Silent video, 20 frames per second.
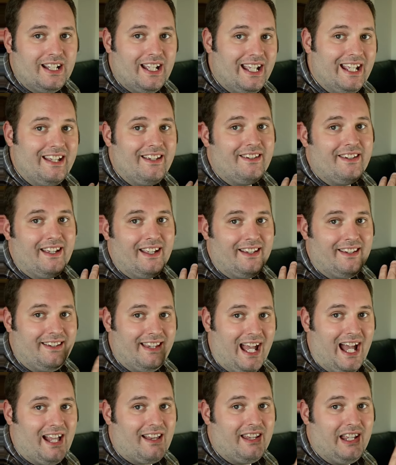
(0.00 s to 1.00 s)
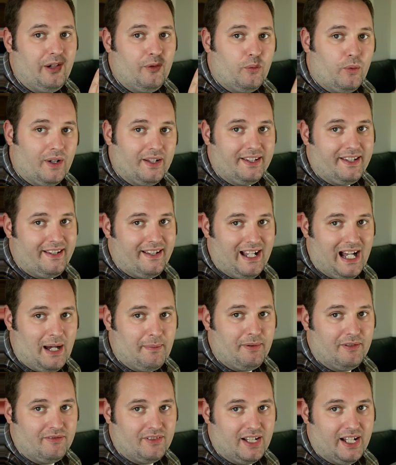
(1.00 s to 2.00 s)
is exactly one
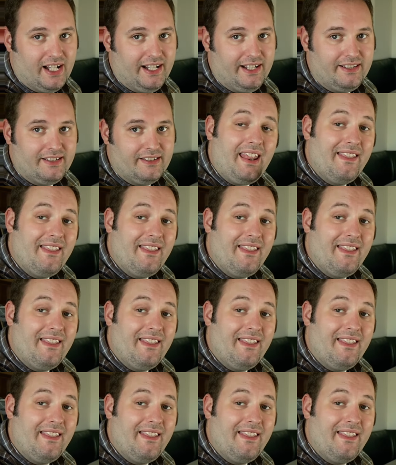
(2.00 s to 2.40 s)
stop of light.